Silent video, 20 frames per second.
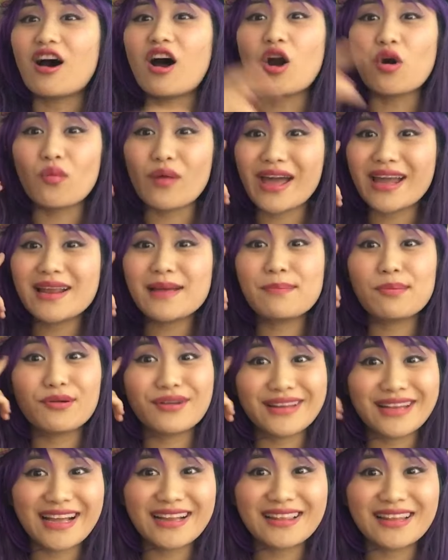already
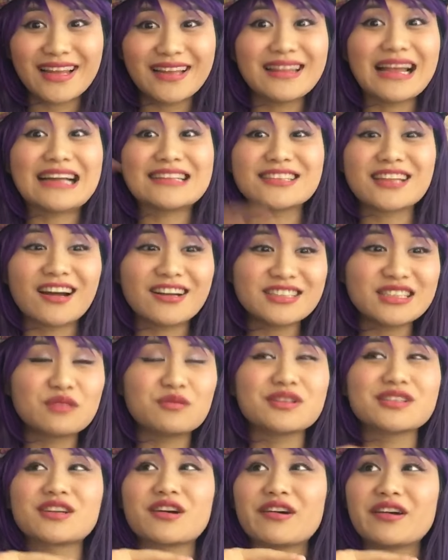predicted that Sanji
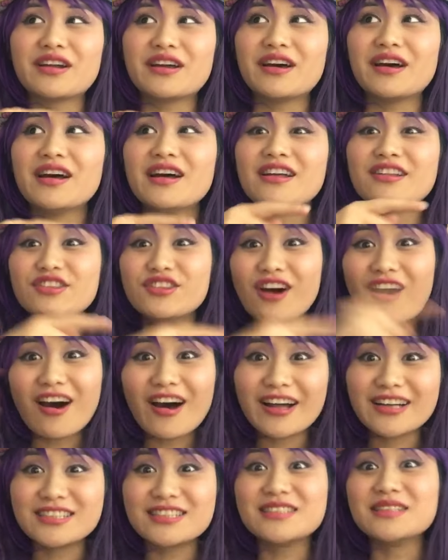was gonna
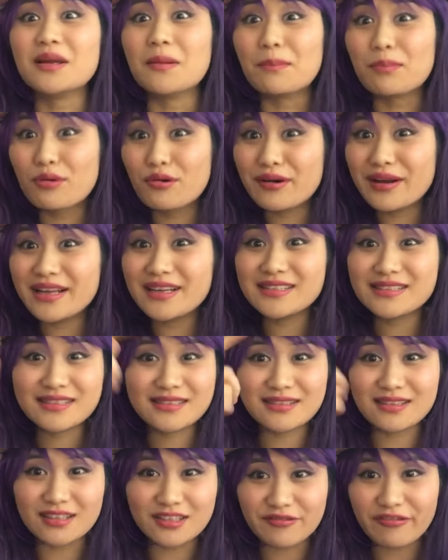dodge the
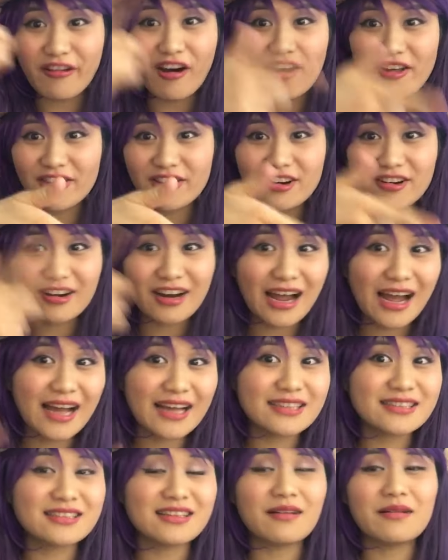priest, the father
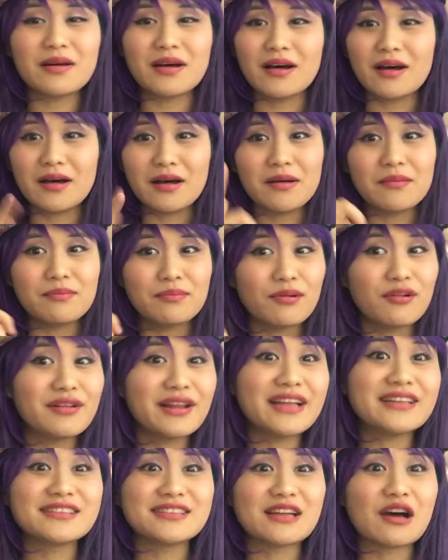guy's
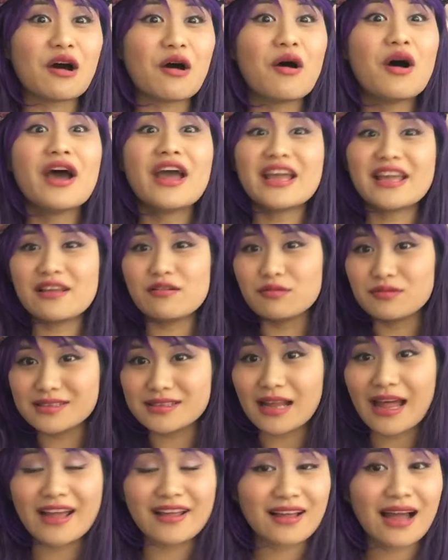bullet. So he
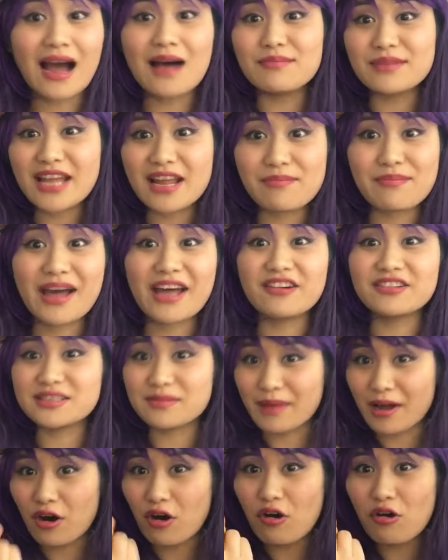was like, I'm taking matters
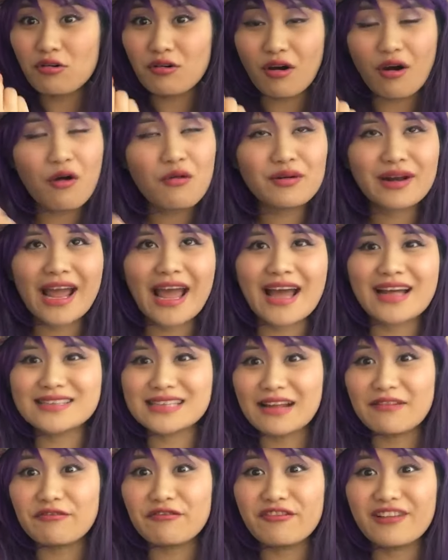to my own
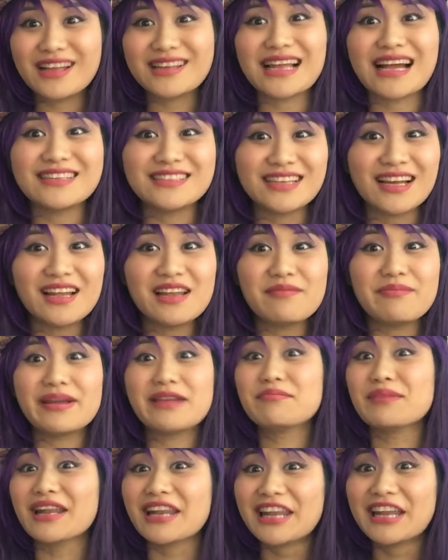hands and flick that jelly
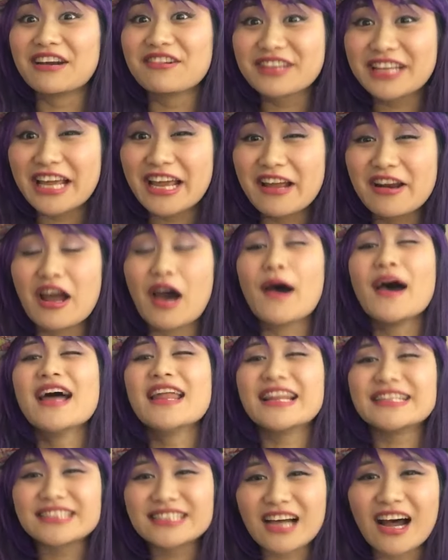bean. But little did he know
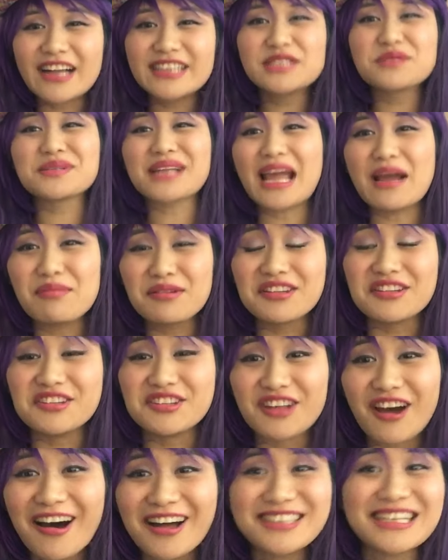that Sanji was able to
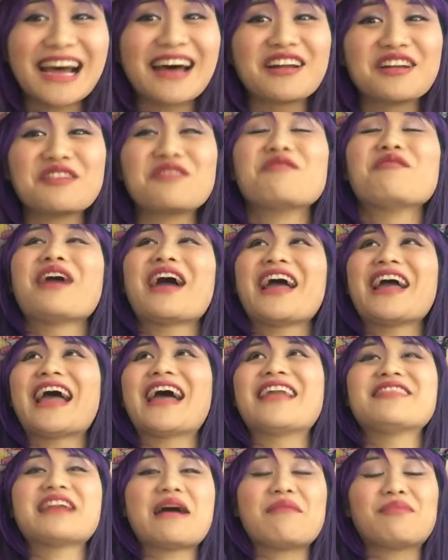dodge out of the way,
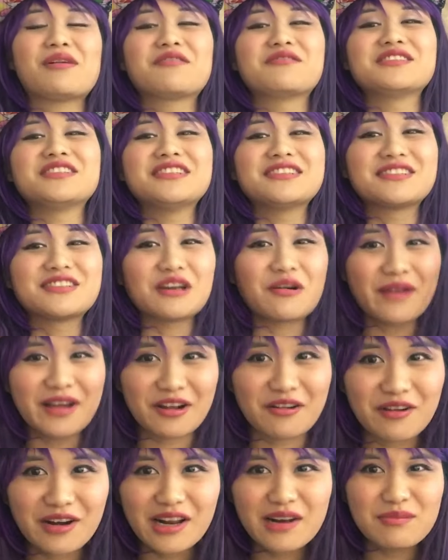and that part was just so
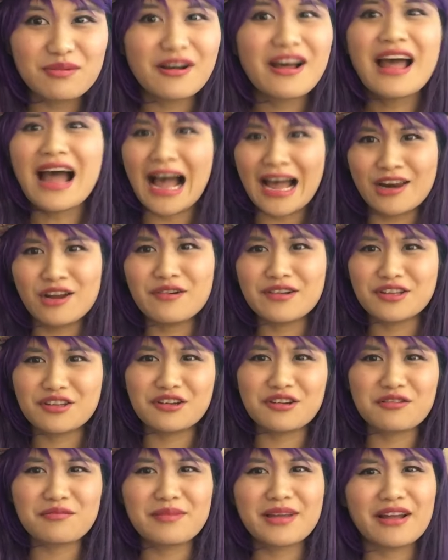incredible. I know it
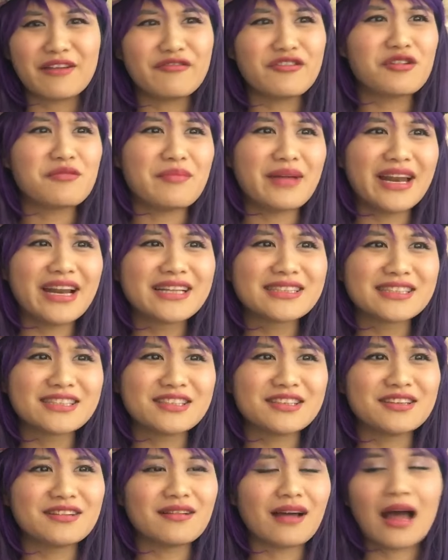took me a few minutes
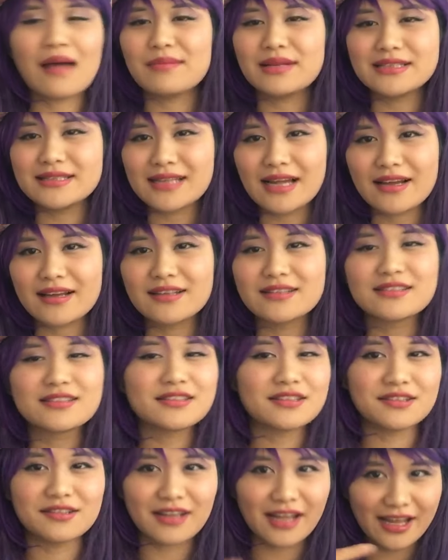to, I mean seconds
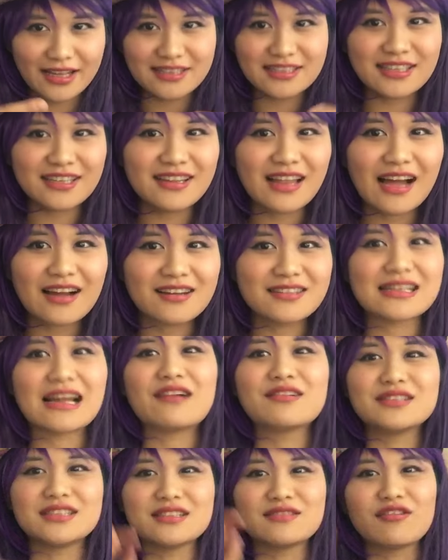to like see that, because
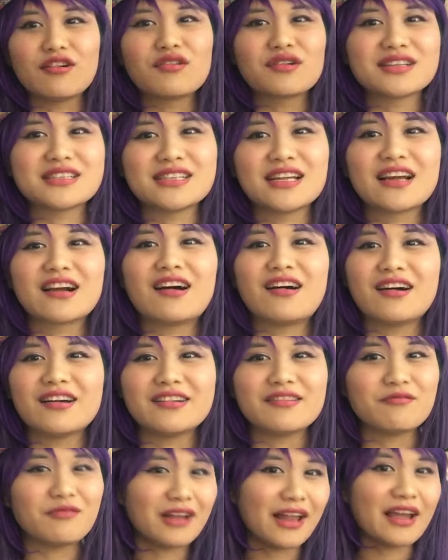I was just focusing
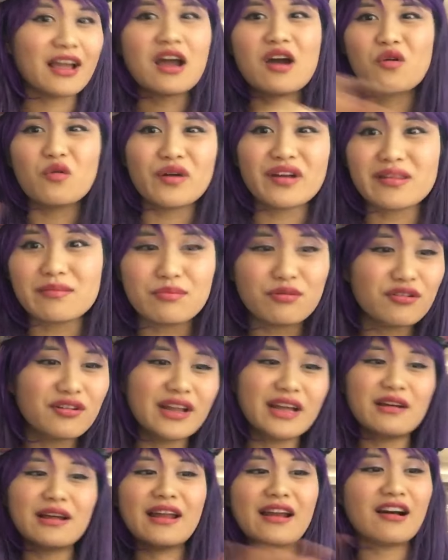on like where the
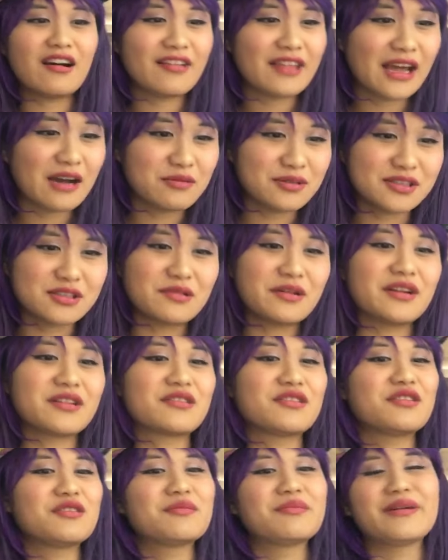bullet and all that was going
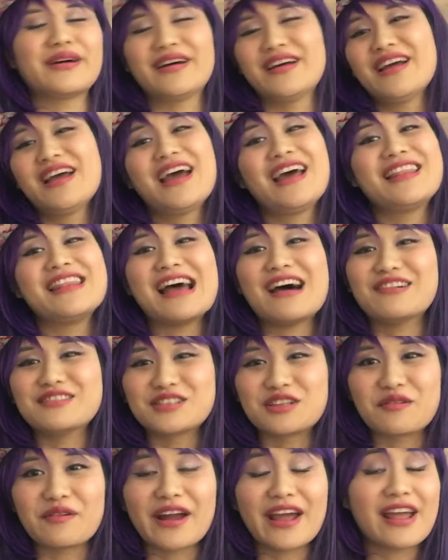through, but that
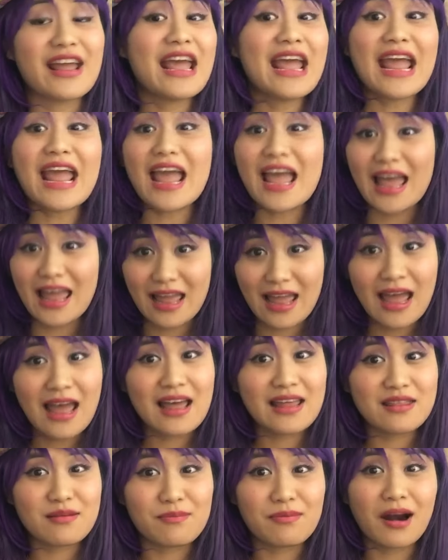was great.
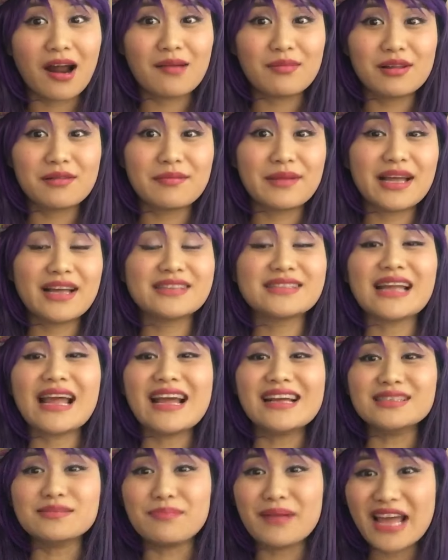And the problem is
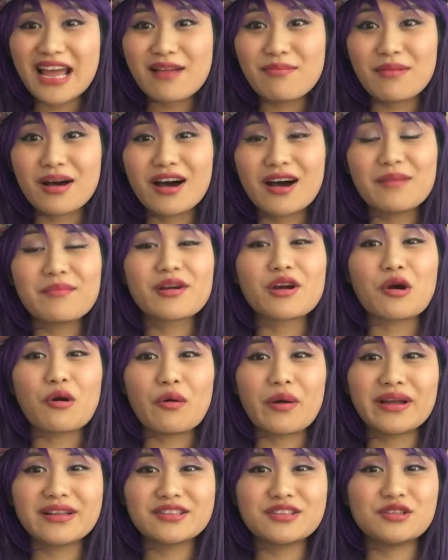Big Mom
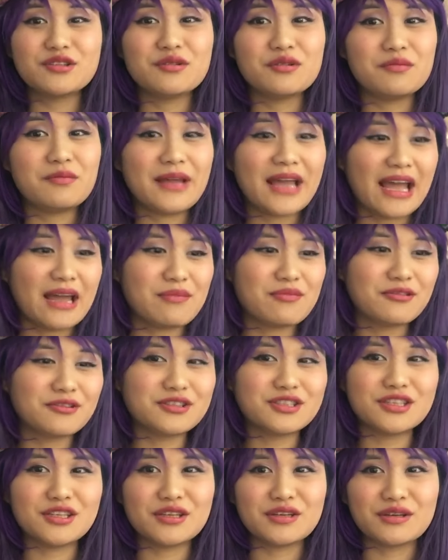going to be able
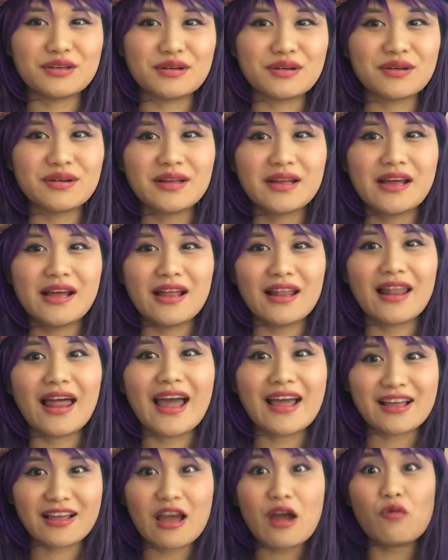to
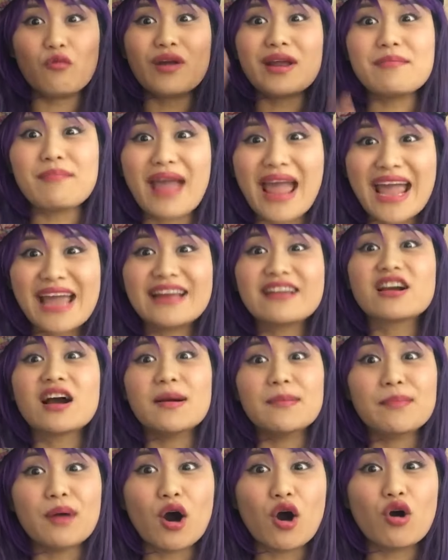like remain
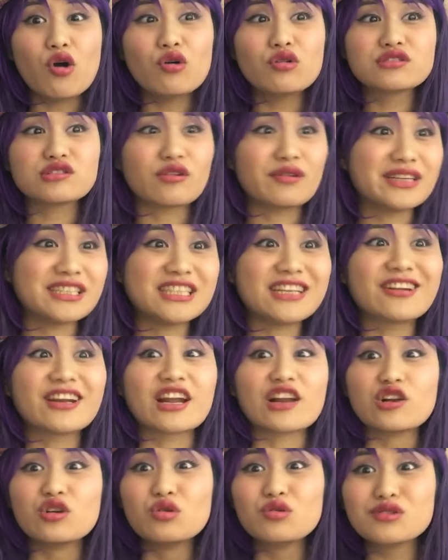composed, or is she
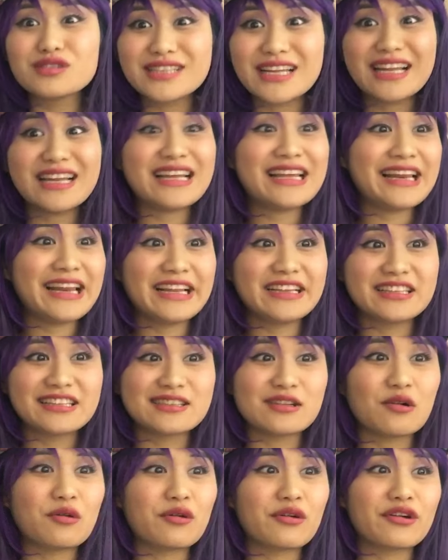gonna lose it eating
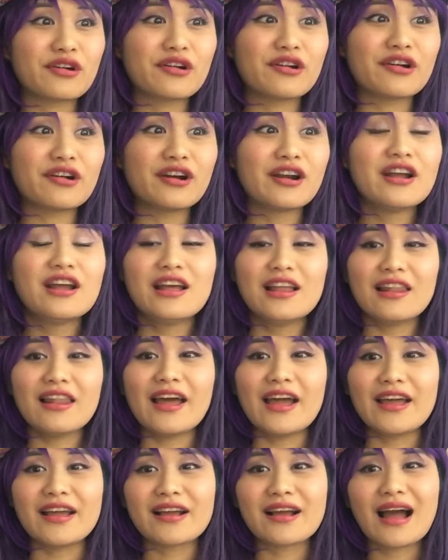this order?
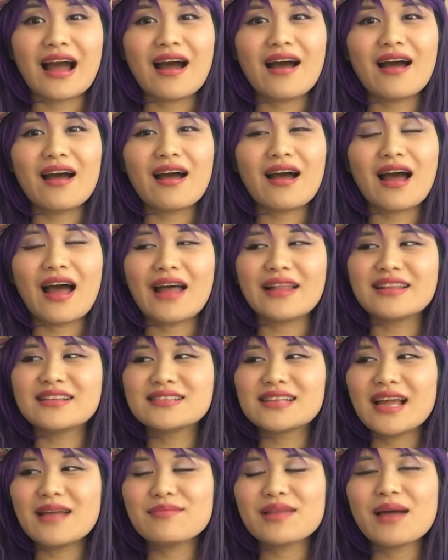Like, at the
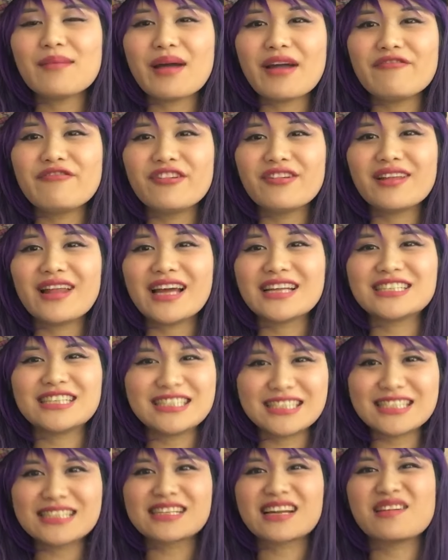same time, I feel like
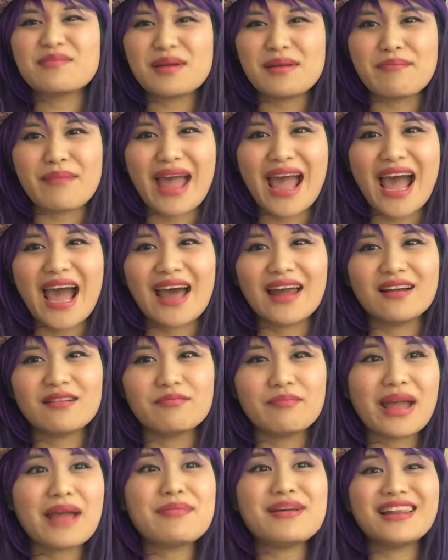she's just gonna be mad.
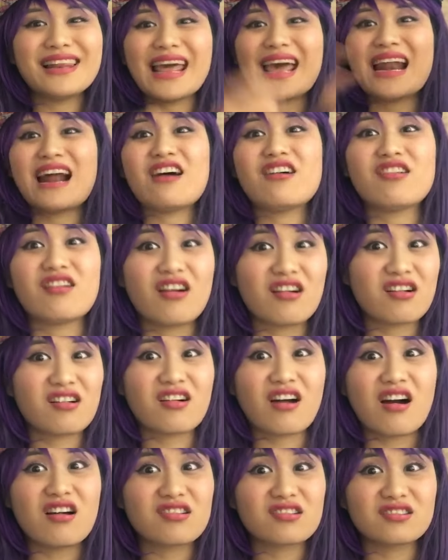Maybe let out
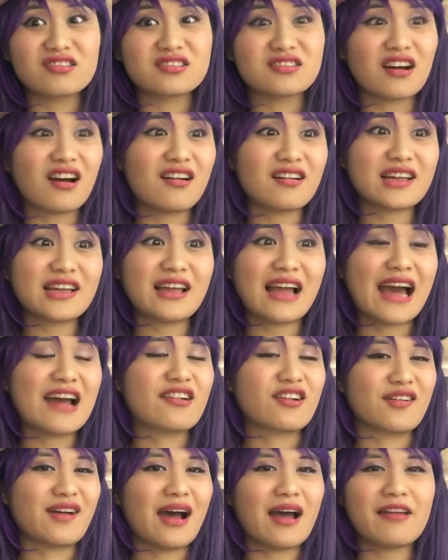Conqueror's hockey, I
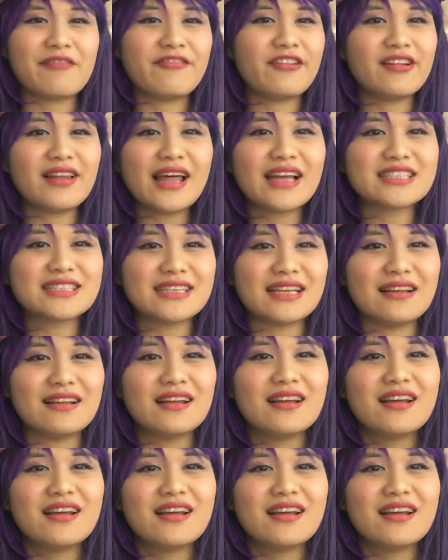don't know. I feel like